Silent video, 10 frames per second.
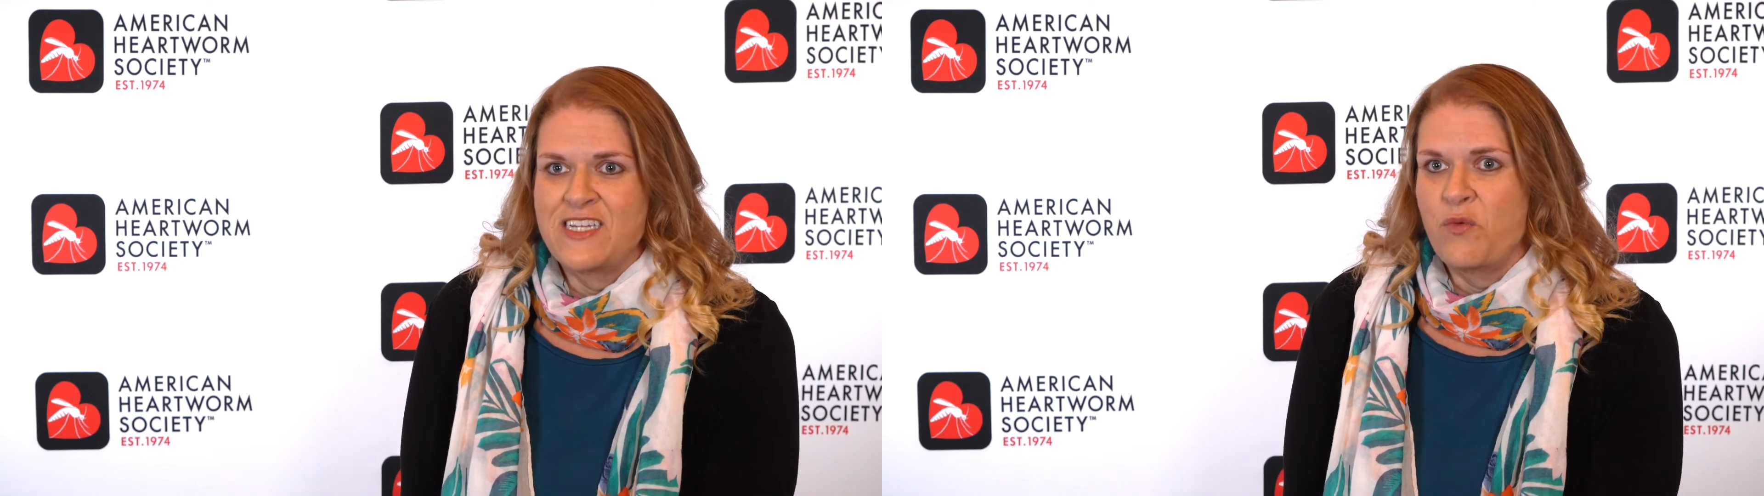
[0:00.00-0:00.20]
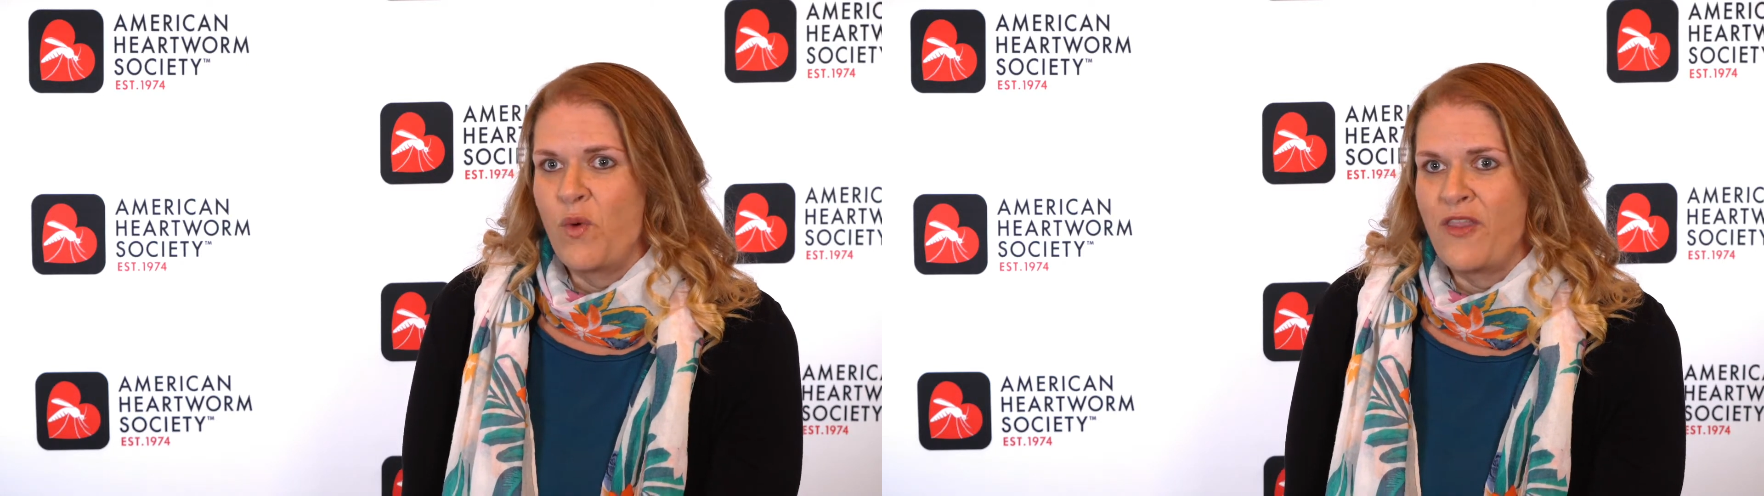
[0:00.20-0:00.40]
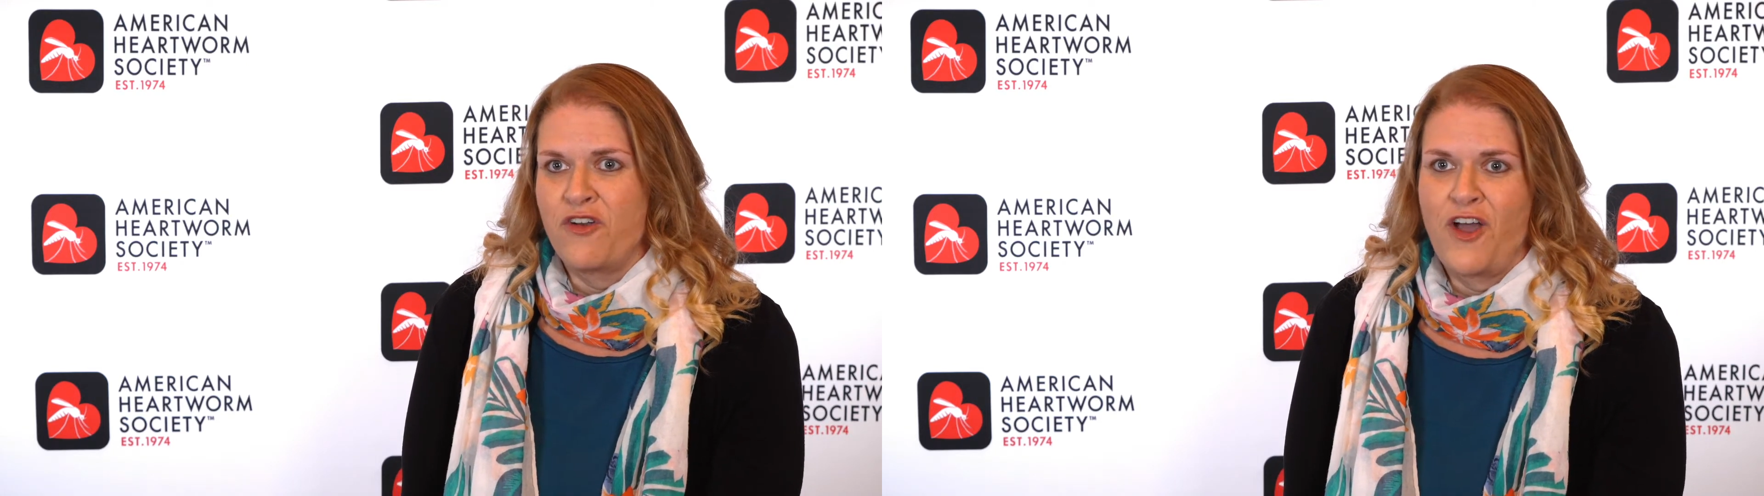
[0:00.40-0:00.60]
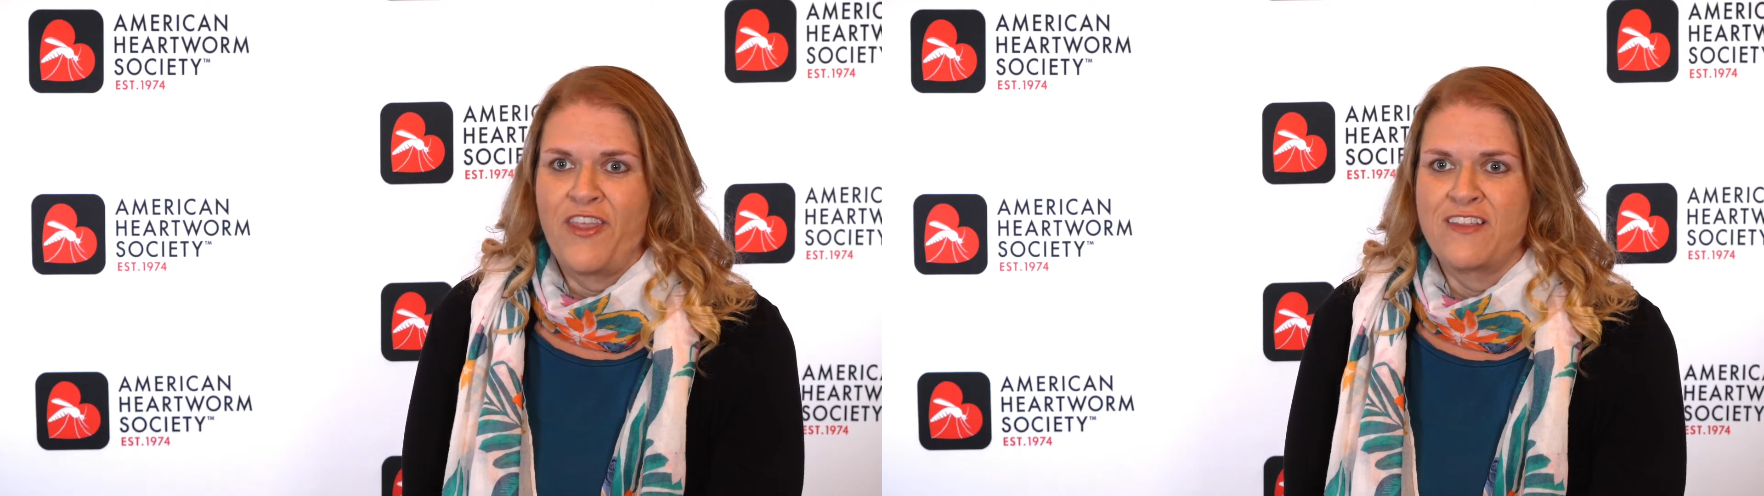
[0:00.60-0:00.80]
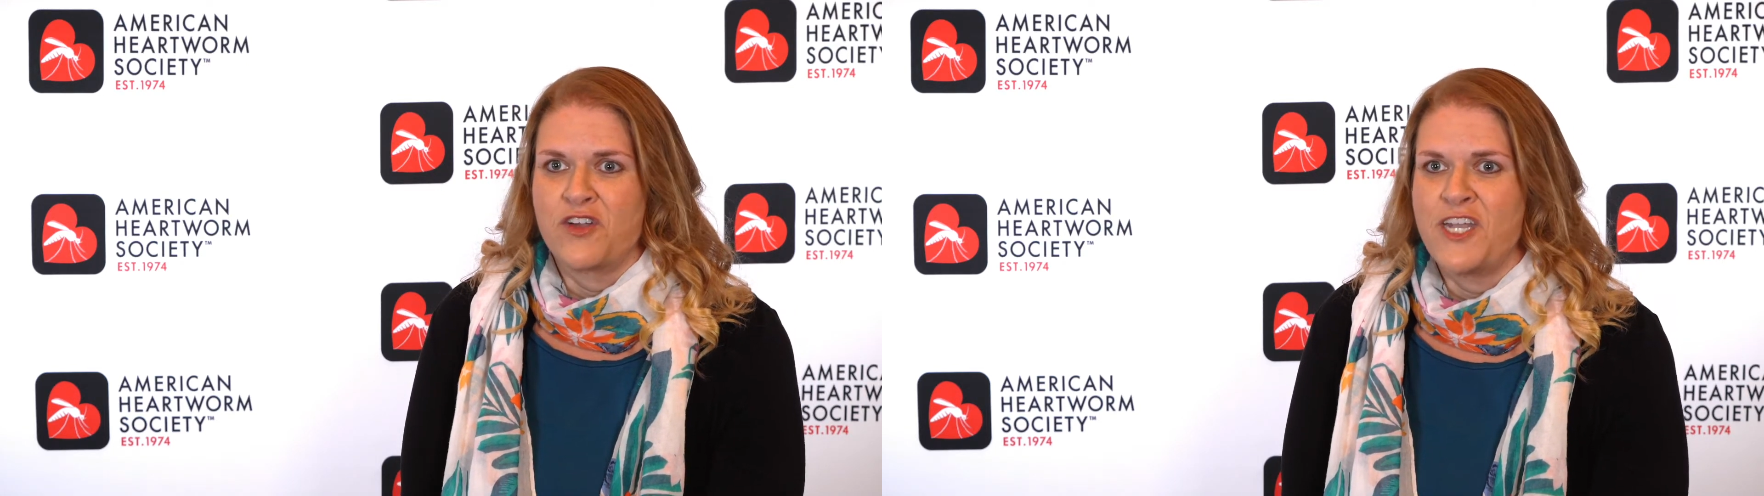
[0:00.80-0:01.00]
whether or not
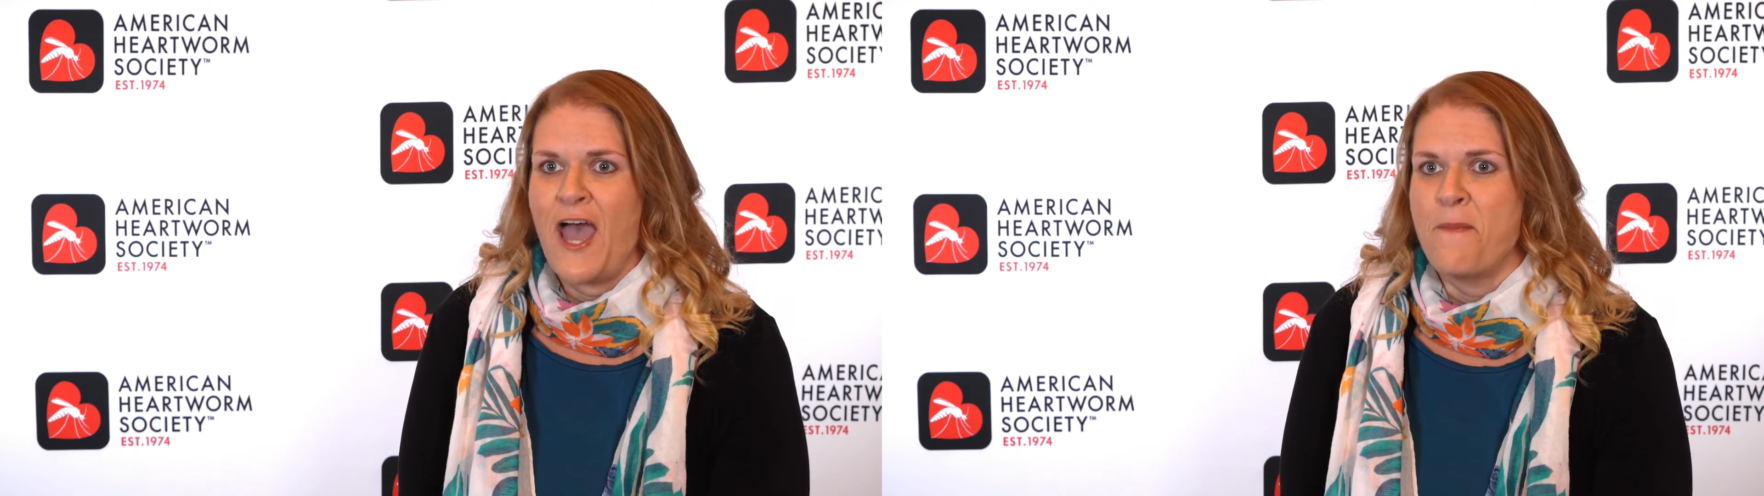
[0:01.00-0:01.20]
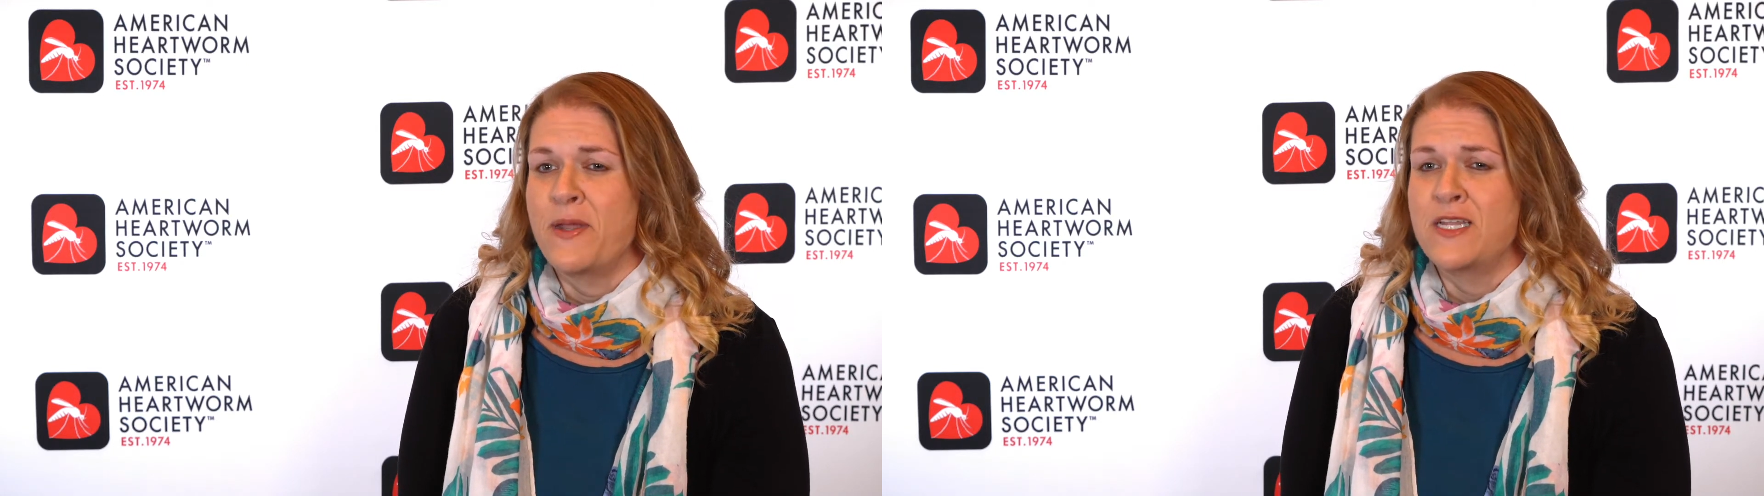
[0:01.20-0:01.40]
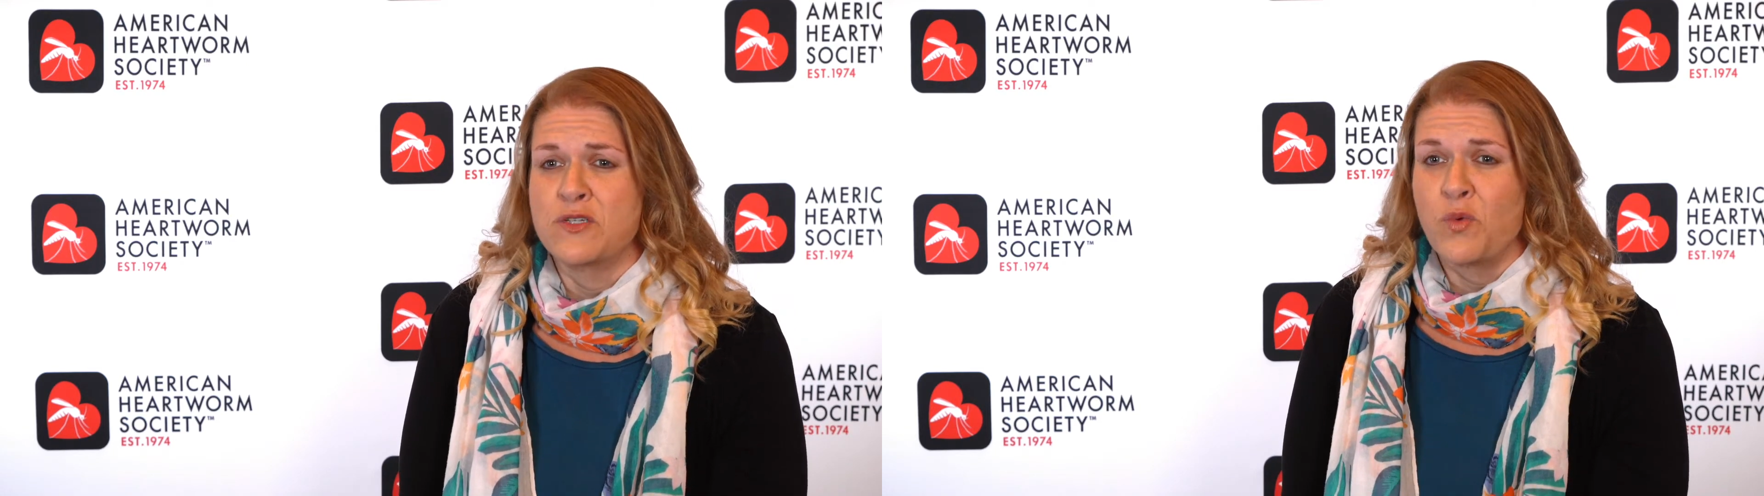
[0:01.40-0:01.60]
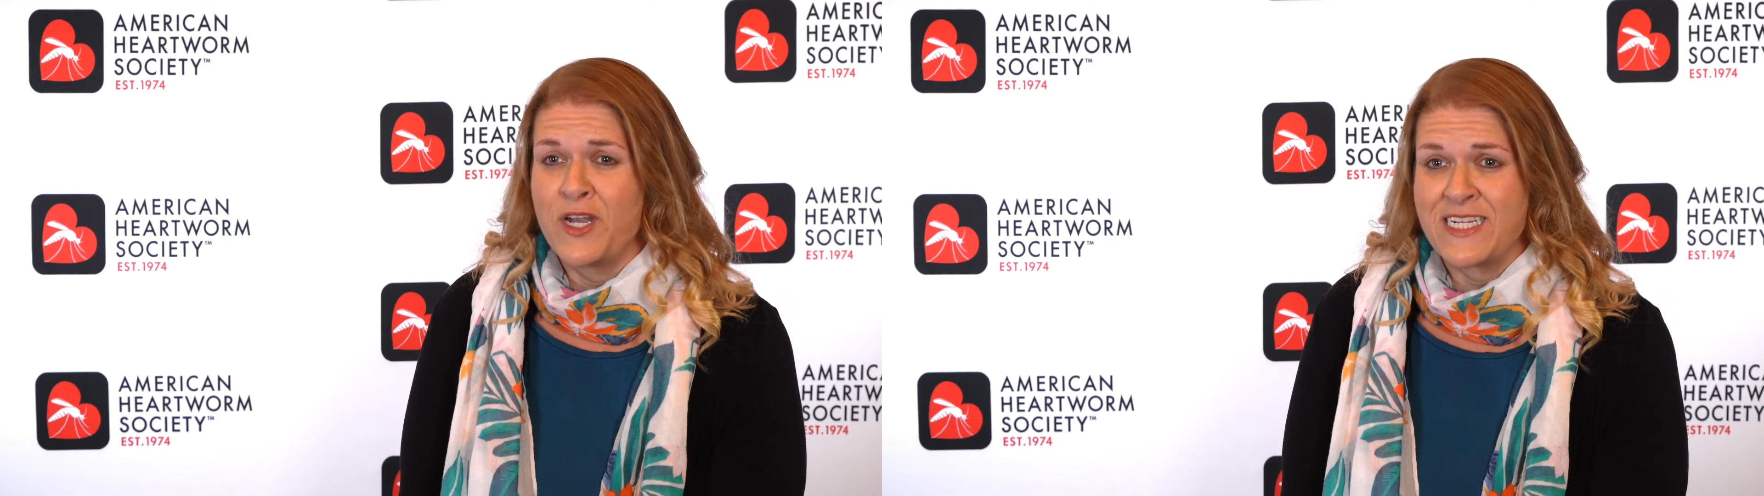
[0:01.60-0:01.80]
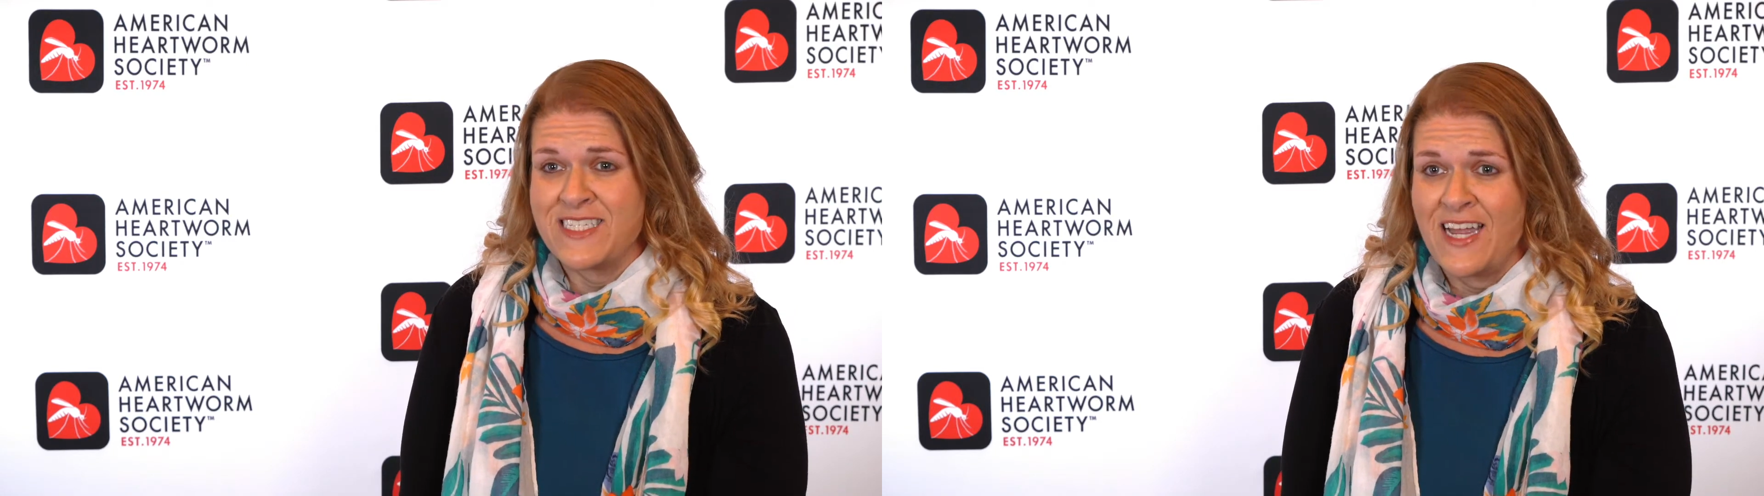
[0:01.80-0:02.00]
that's going to happen and to what
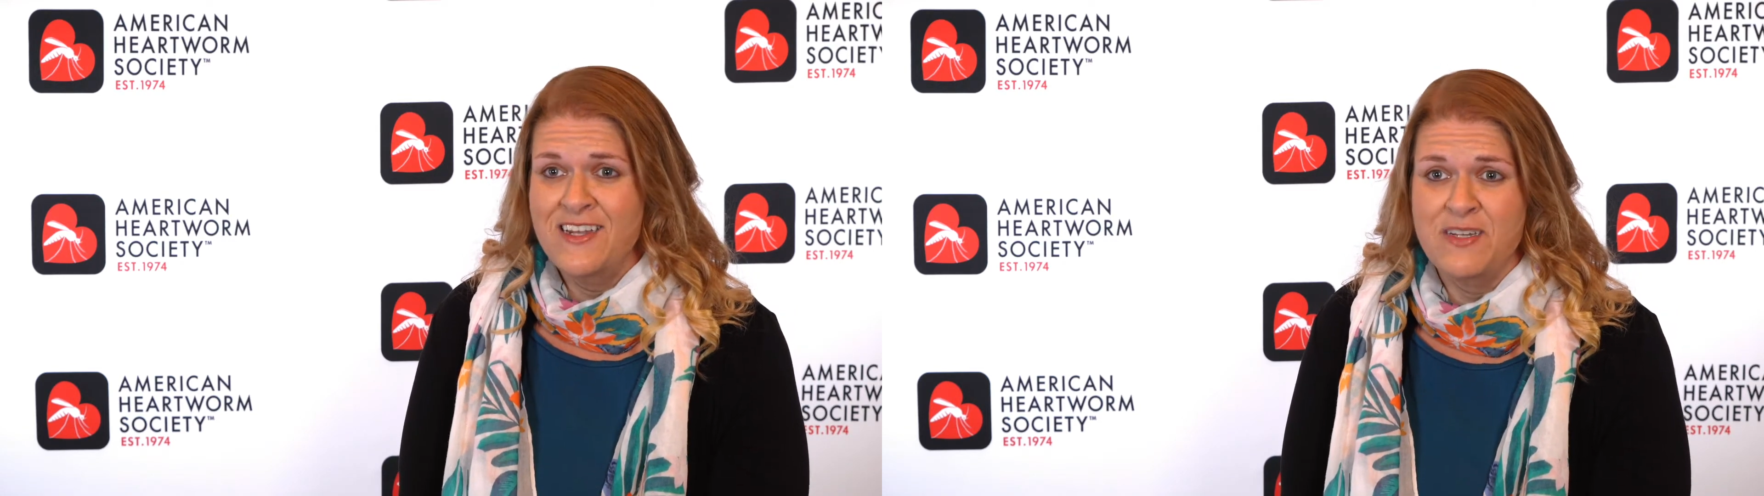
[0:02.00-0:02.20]
extent.